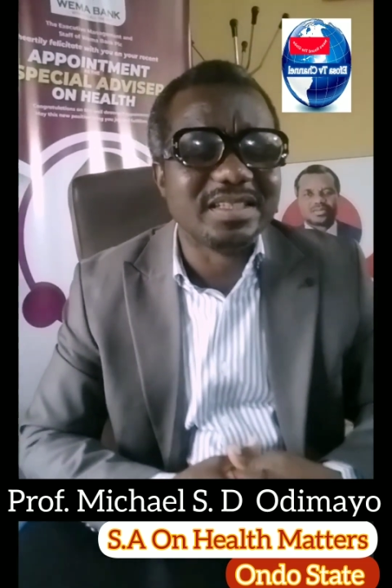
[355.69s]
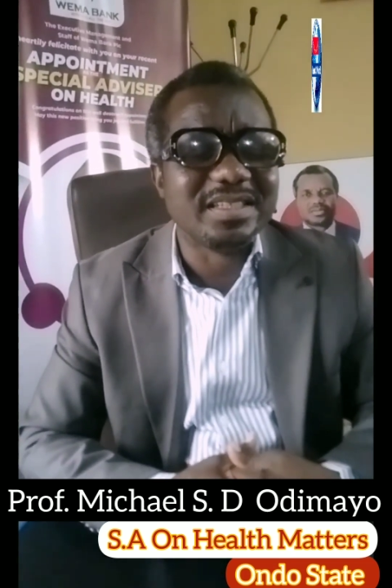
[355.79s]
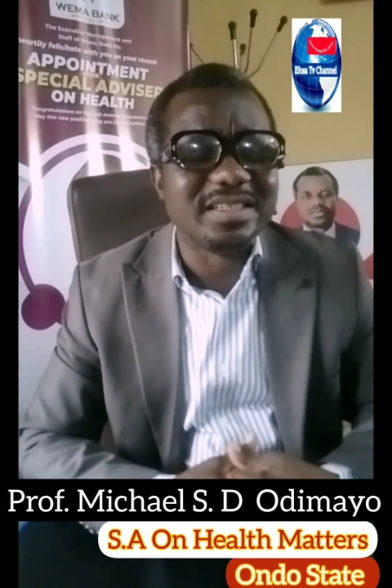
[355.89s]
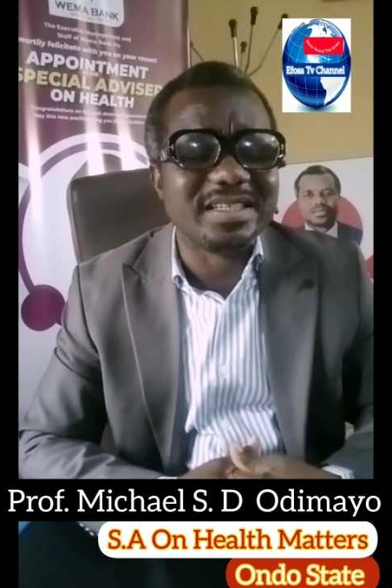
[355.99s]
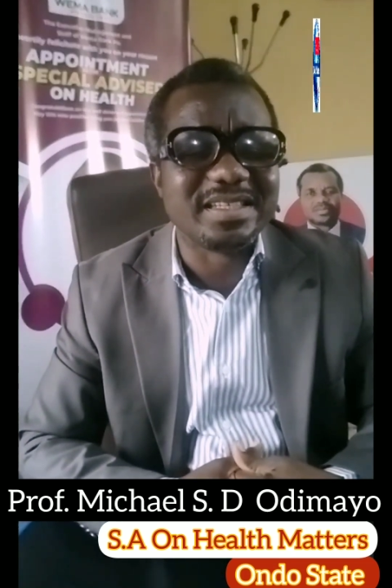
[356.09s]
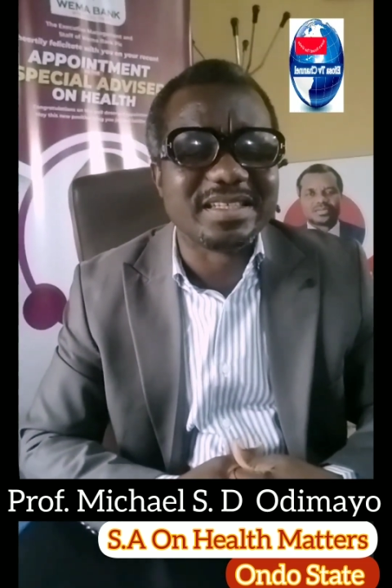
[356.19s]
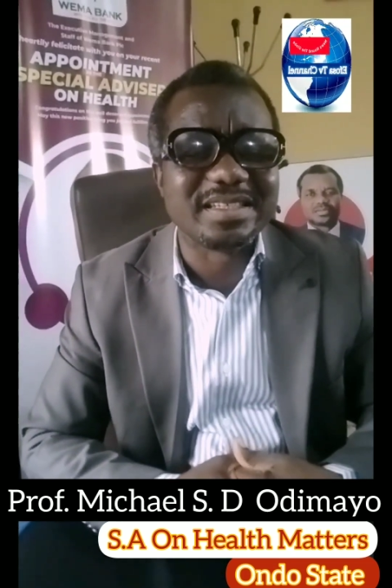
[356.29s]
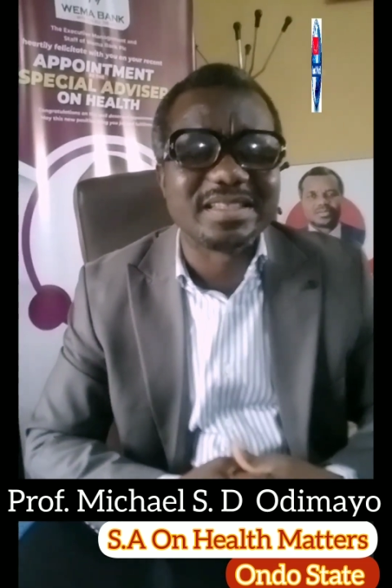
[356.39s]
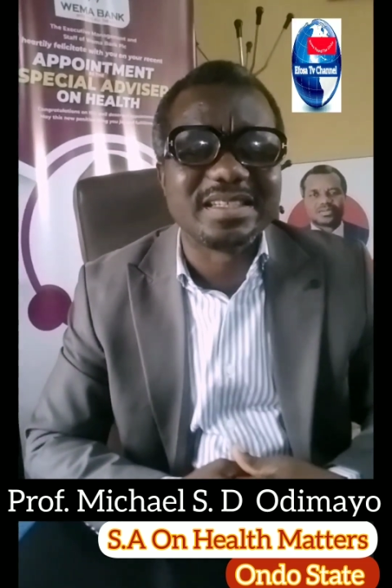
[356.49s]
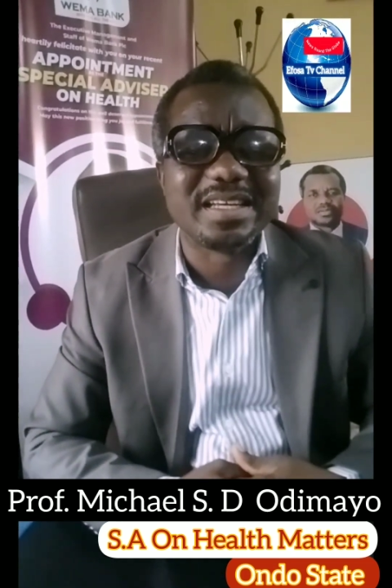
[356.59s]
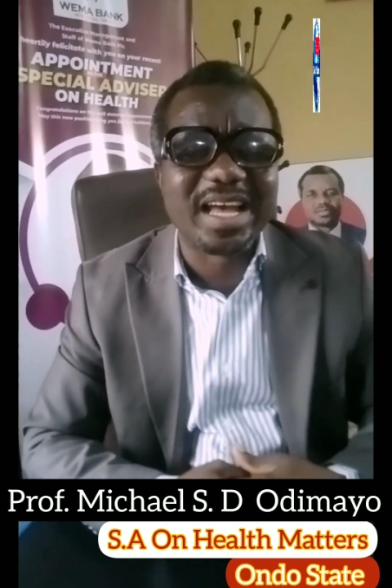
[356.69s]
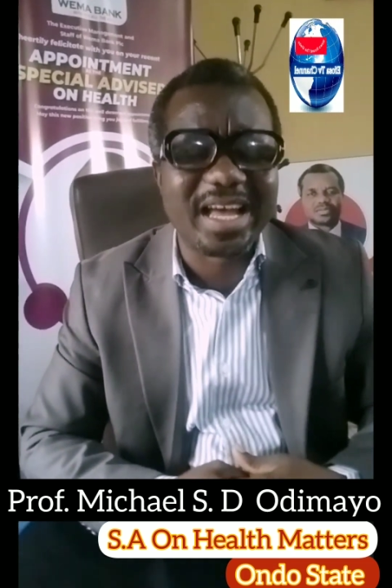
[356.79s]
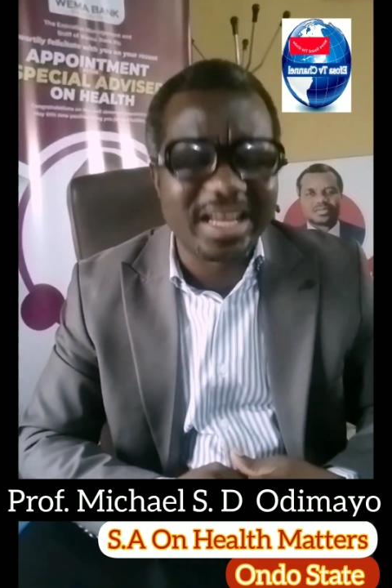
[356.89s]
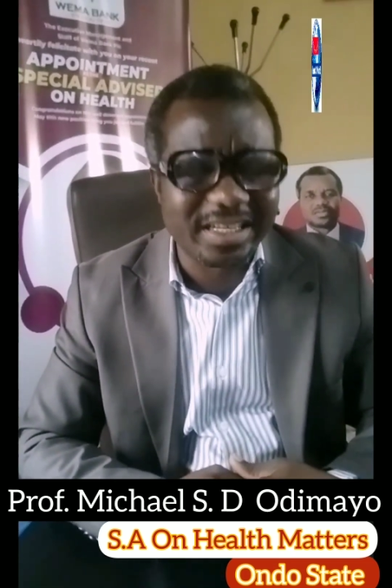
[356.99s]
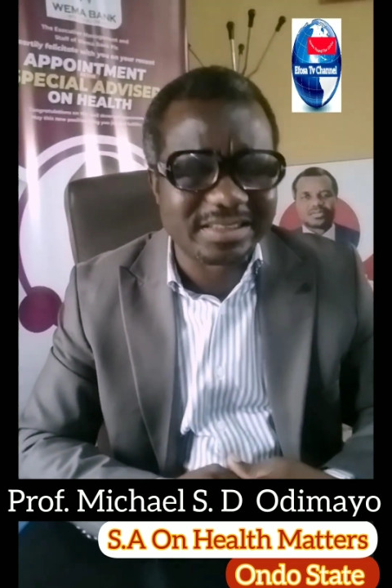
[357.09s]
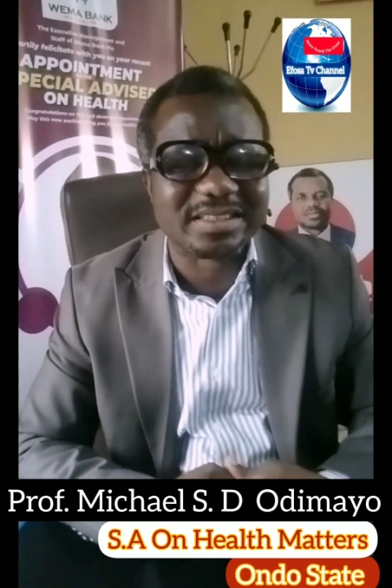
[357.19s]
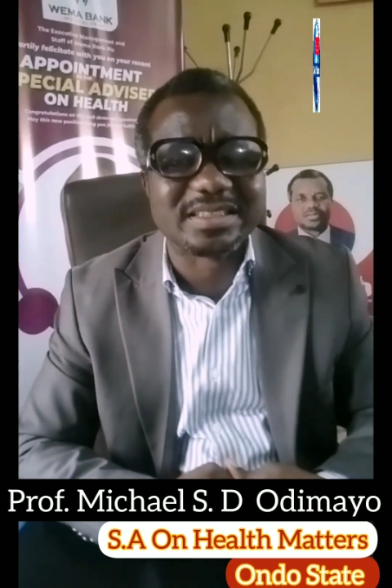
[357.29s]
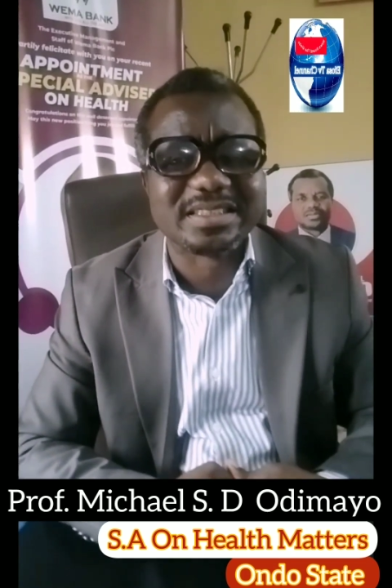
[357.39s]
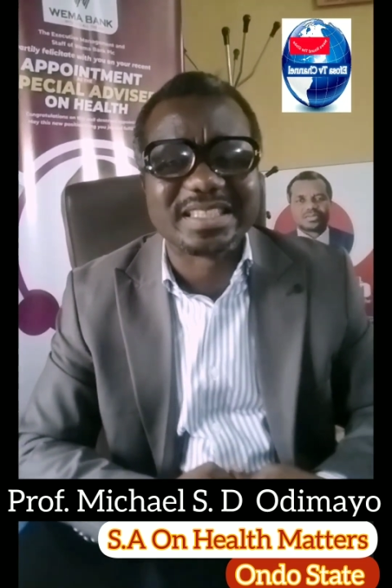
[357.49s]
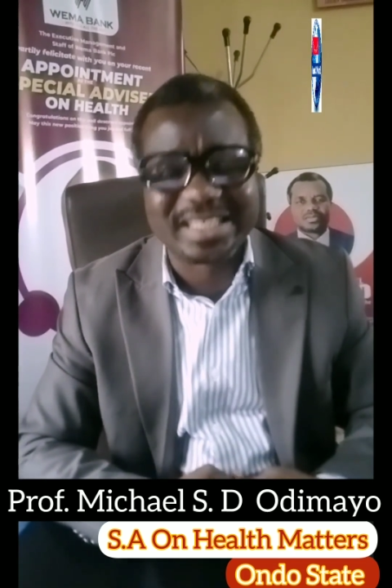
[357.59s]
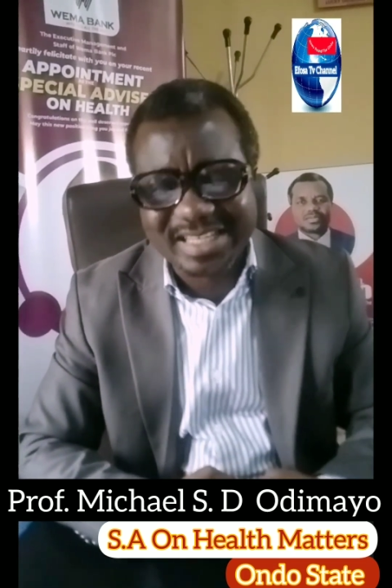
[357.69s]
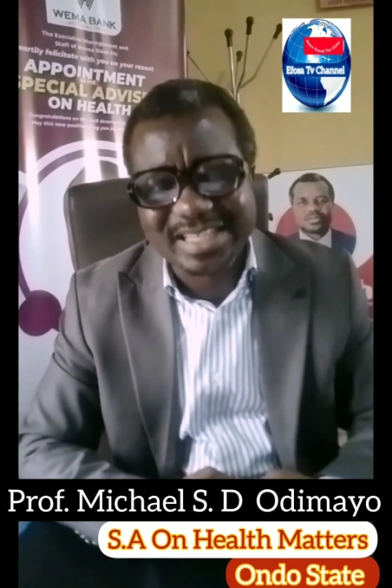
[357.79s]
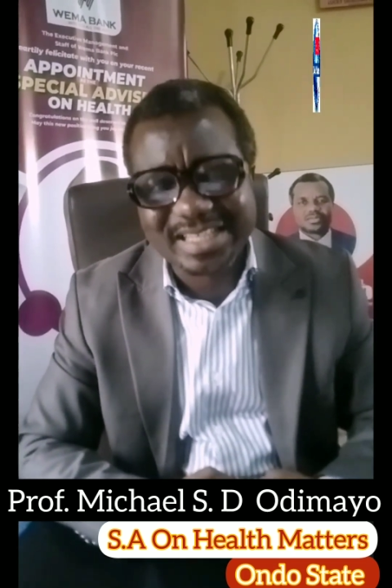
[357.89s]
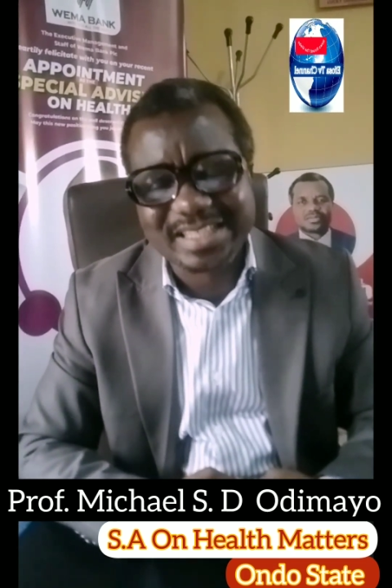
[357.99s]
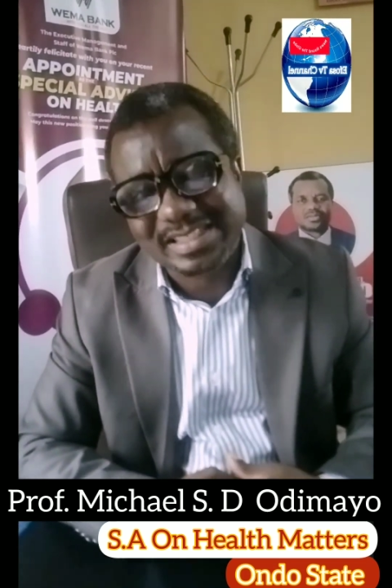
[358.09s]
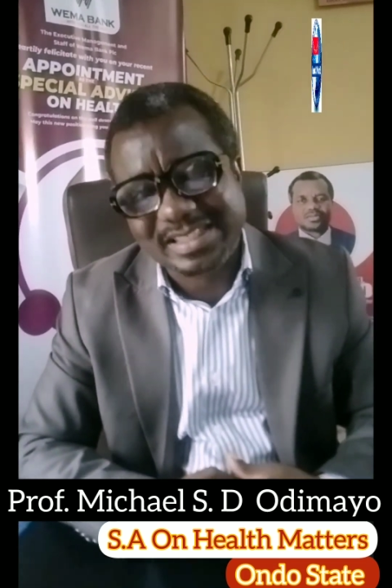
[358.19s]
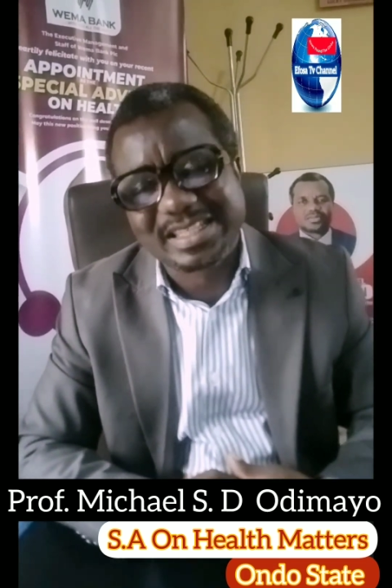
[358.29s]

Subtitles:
the health care system